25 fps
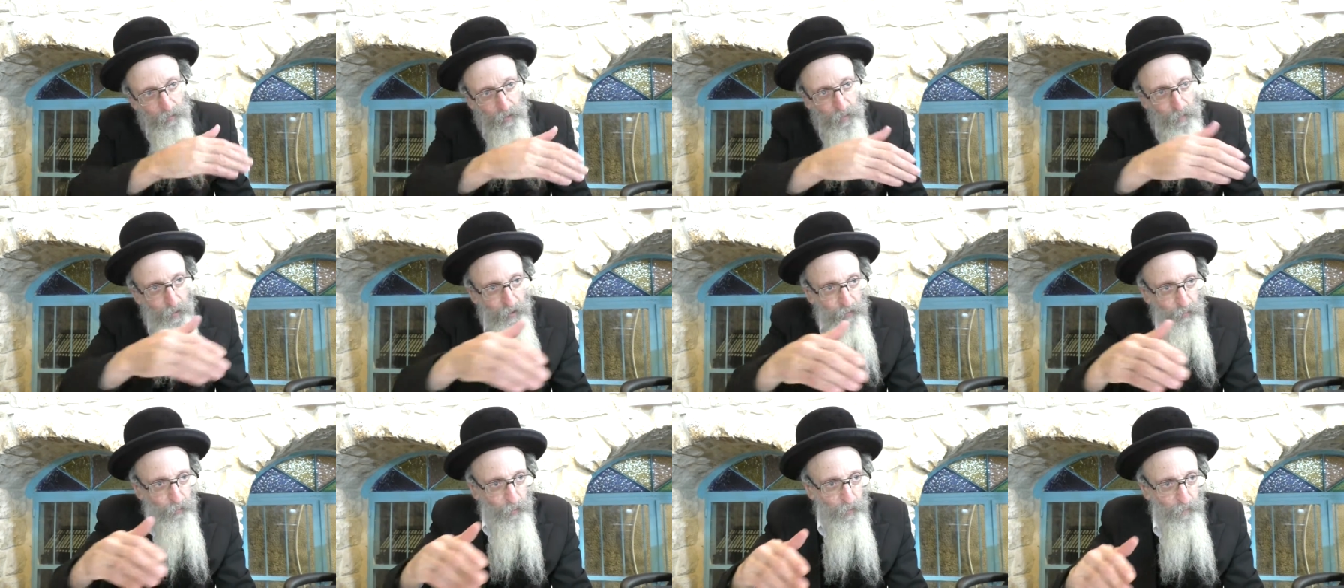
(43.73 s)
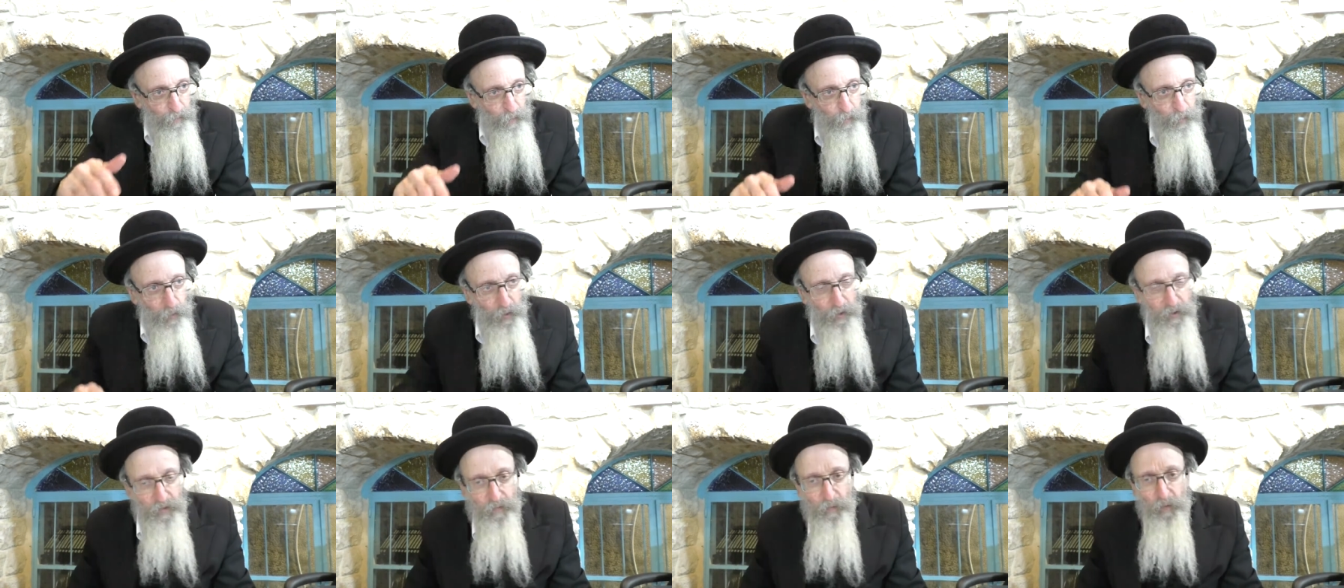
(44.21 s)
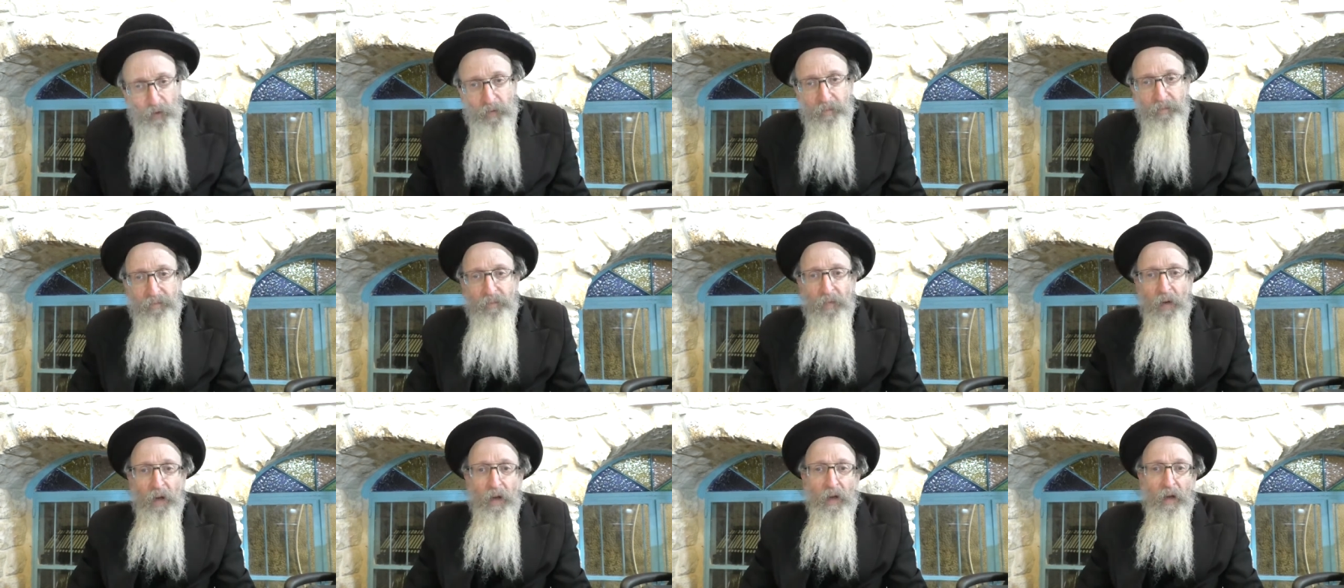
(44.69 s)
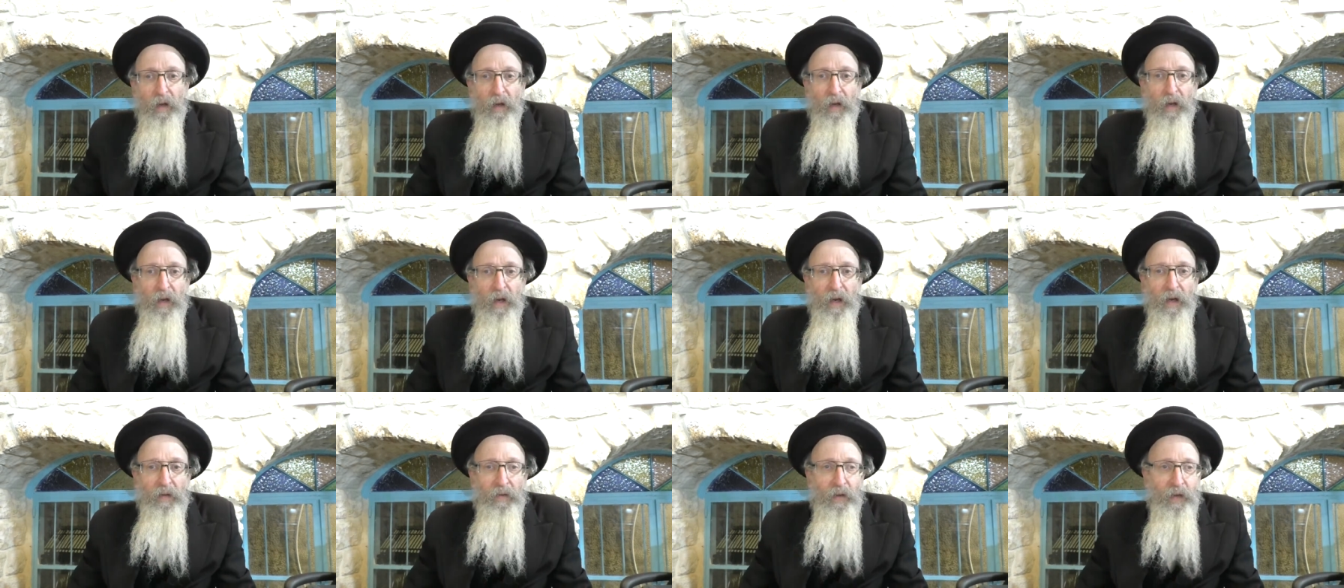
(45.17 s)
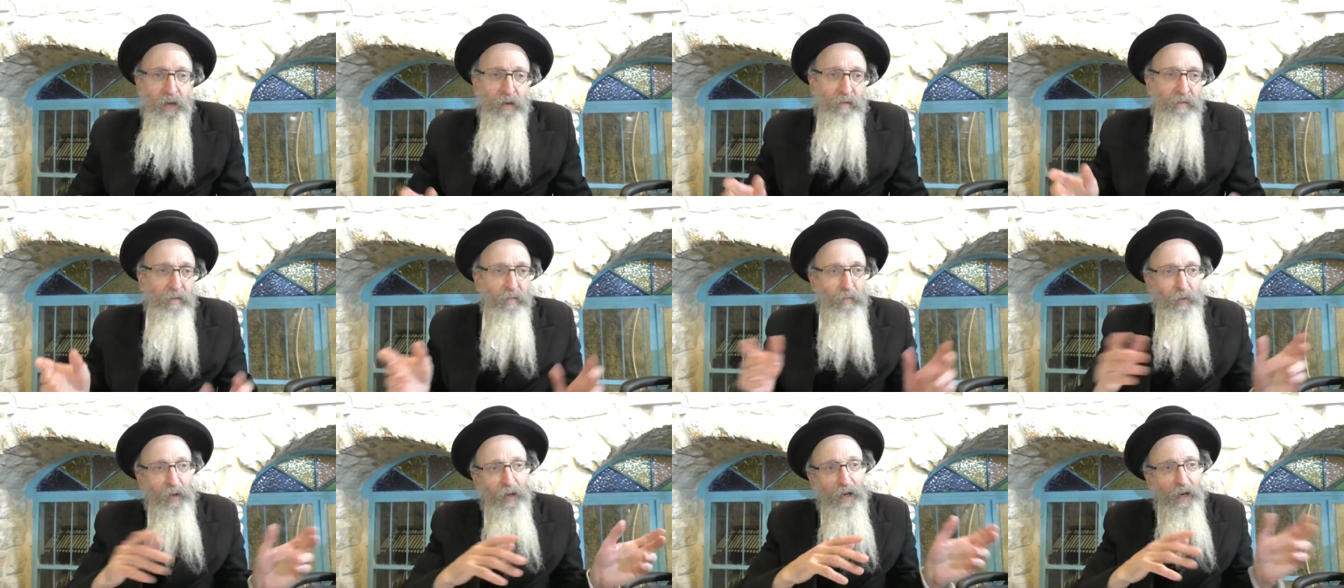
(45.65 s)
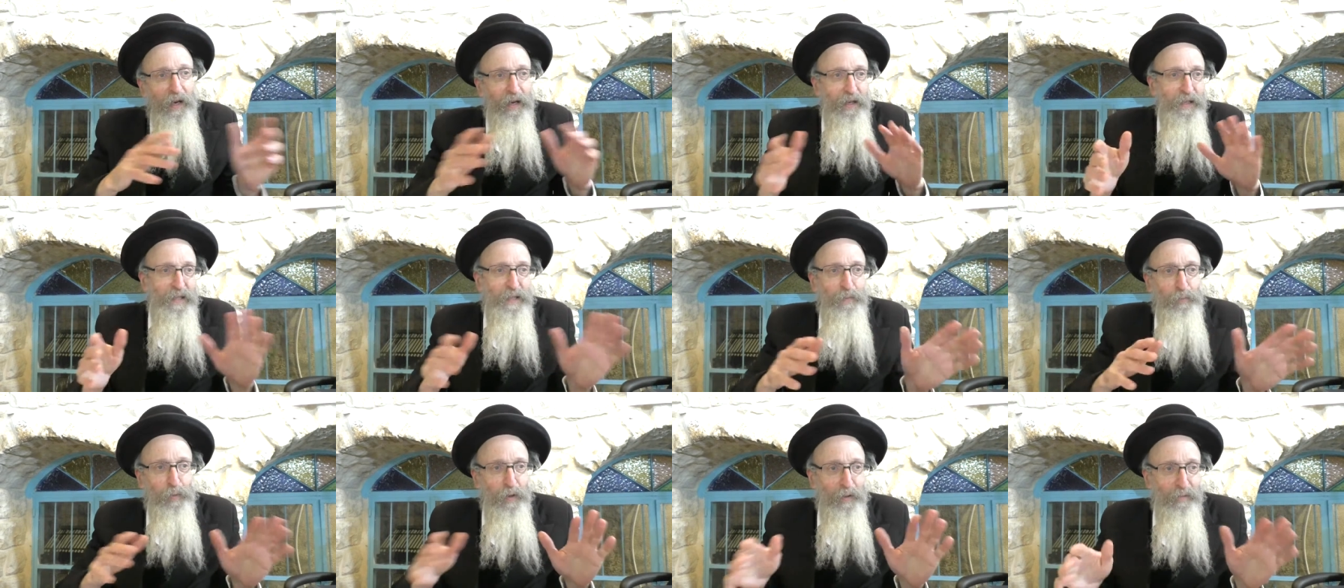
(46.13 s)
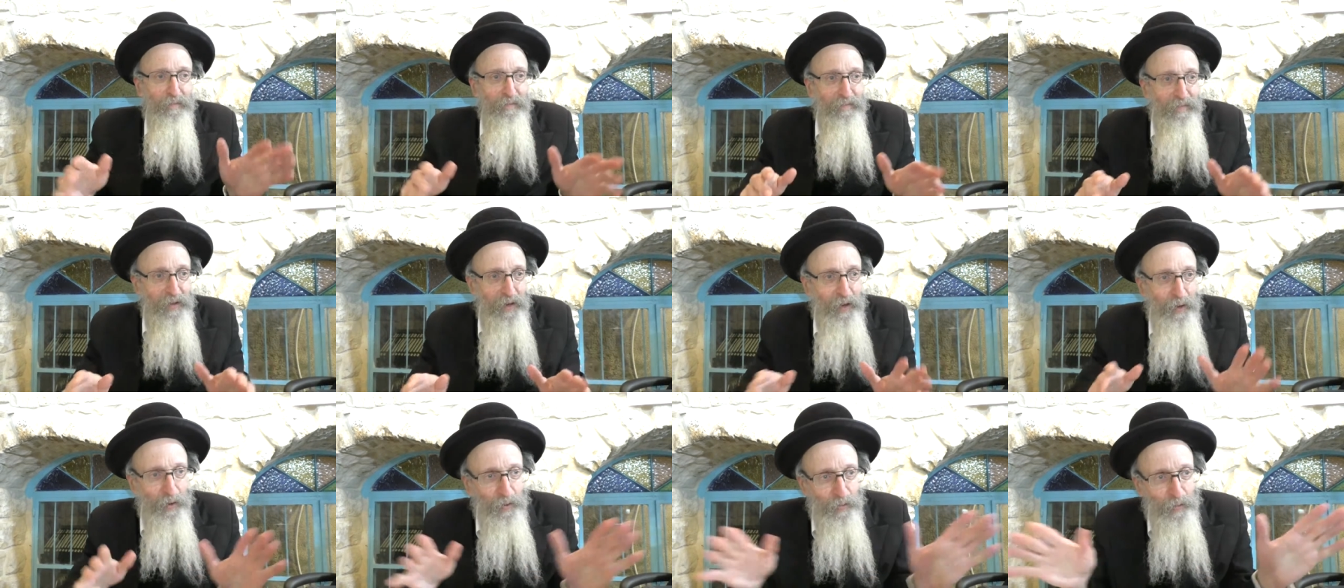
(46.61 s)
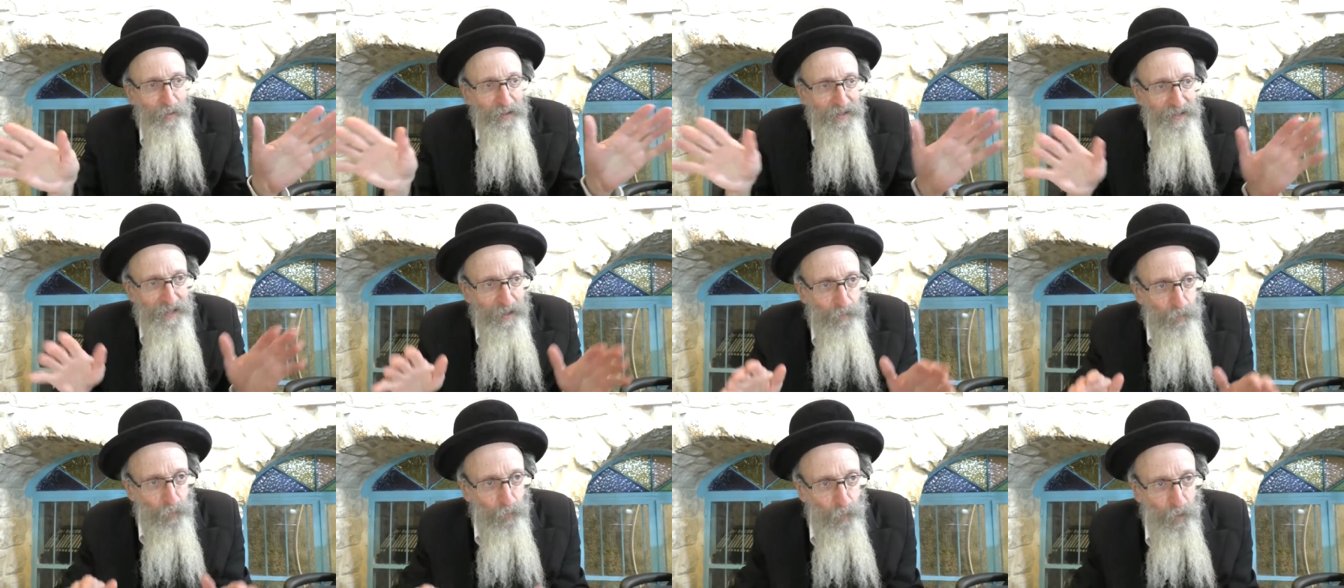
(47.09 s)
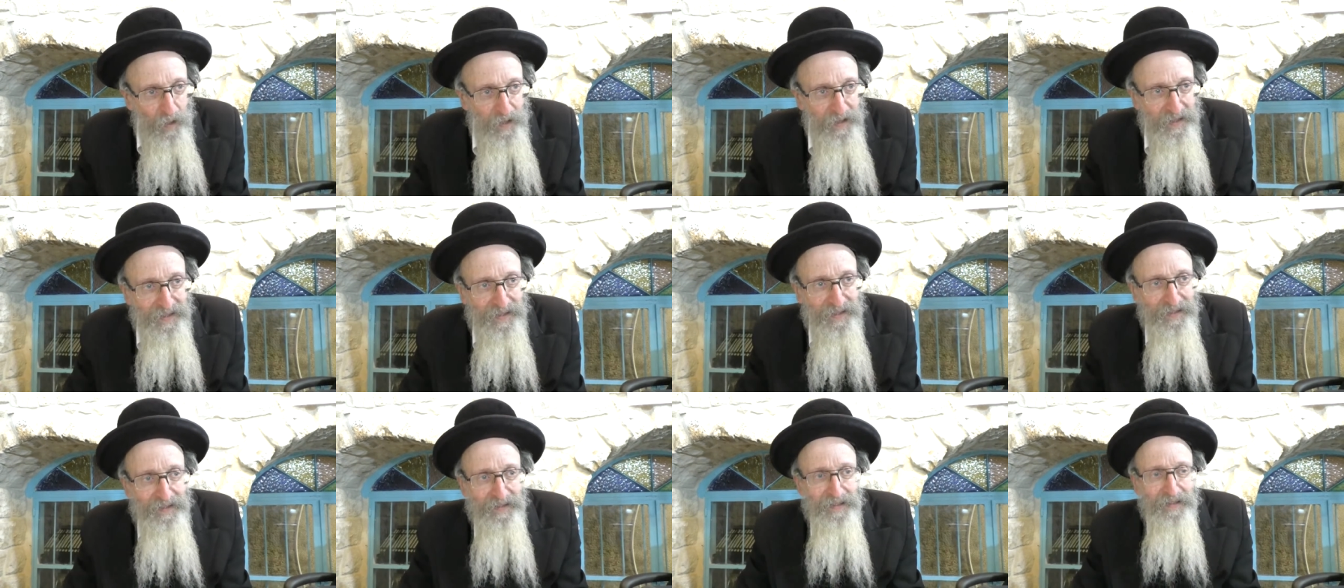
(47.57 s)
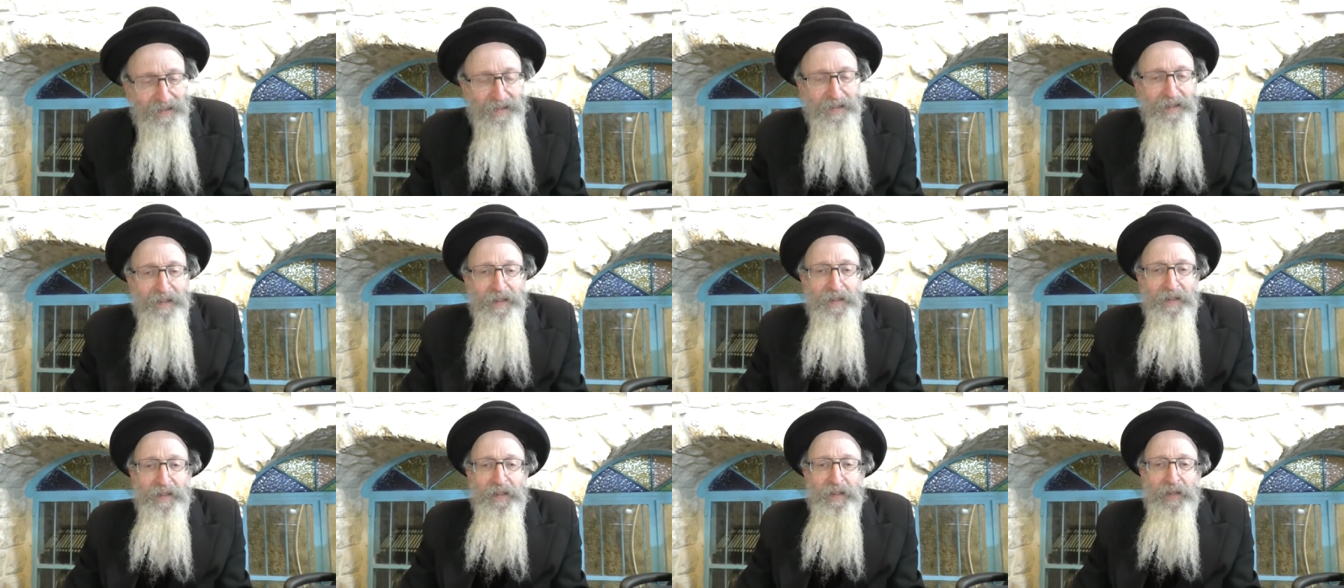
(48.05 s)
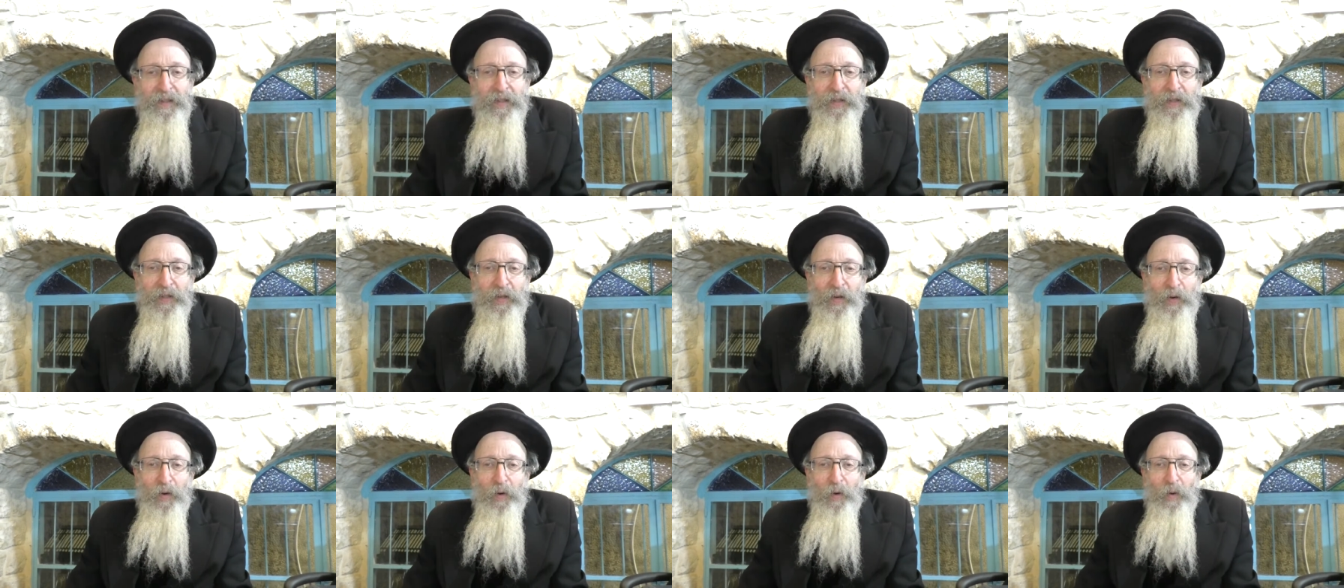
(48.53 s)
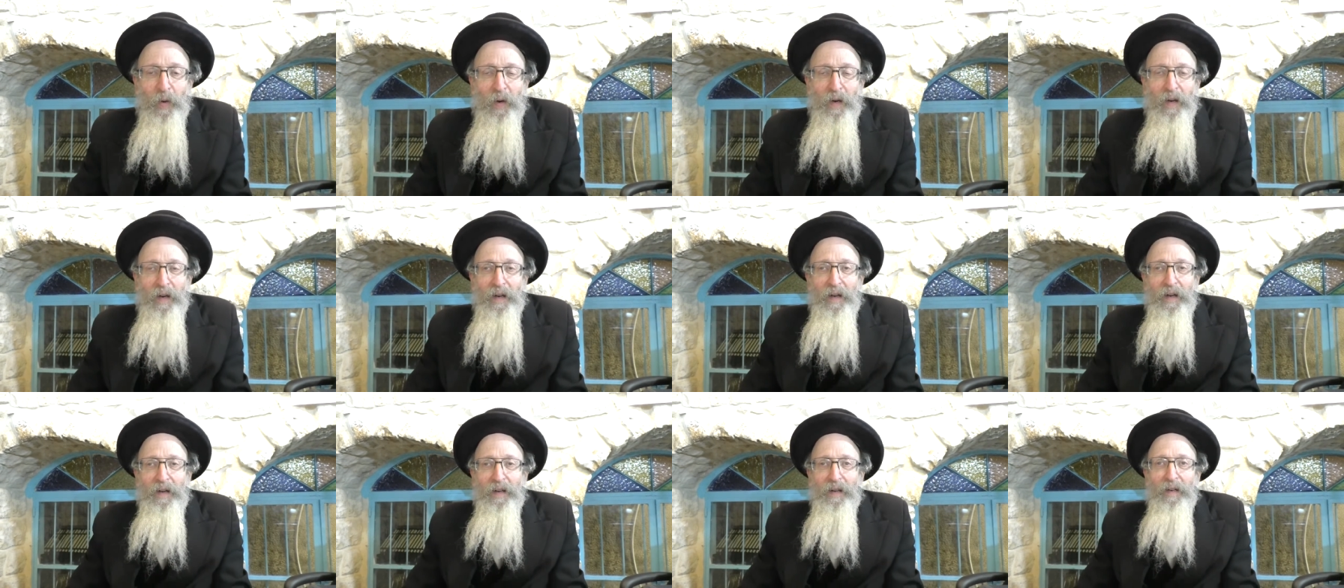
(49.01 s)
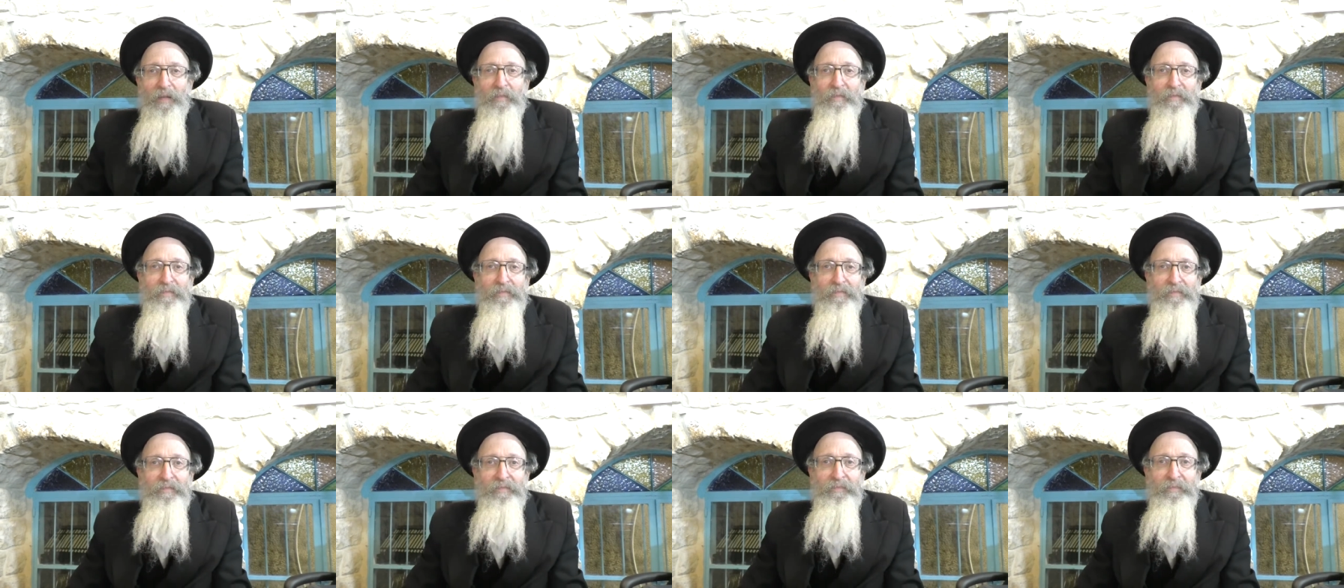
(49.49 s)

we, went through a few of this one, and then we kind of split, you know, went separate ways. So uh,